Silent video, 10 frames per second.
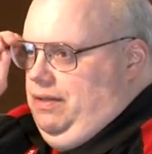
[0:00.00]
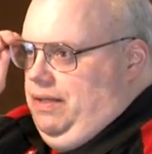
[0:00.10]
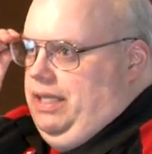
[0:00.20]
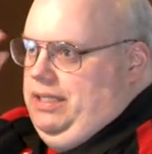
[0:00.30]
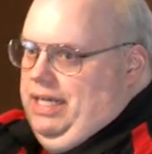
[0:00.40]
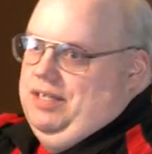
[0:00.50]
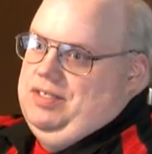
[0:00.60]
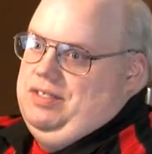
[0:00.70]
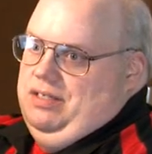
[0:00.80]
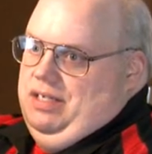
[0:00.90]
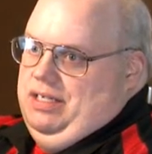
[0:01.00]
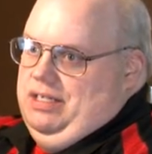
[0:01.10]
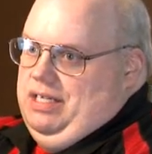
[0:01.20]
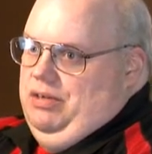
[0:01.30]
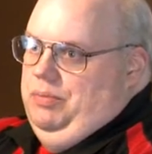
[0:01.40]
then yes, uh,
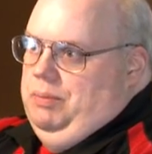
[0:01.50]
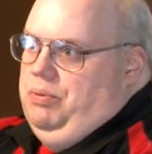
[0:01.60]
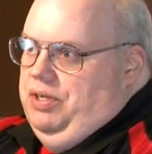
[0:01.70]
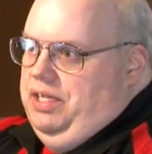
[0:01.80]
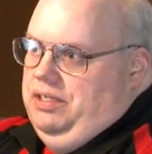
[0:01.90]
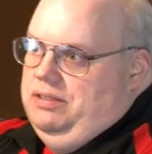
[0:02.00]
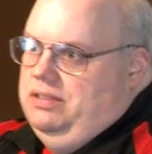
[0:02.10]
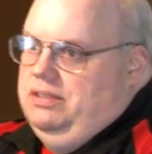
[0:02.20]
I will be putting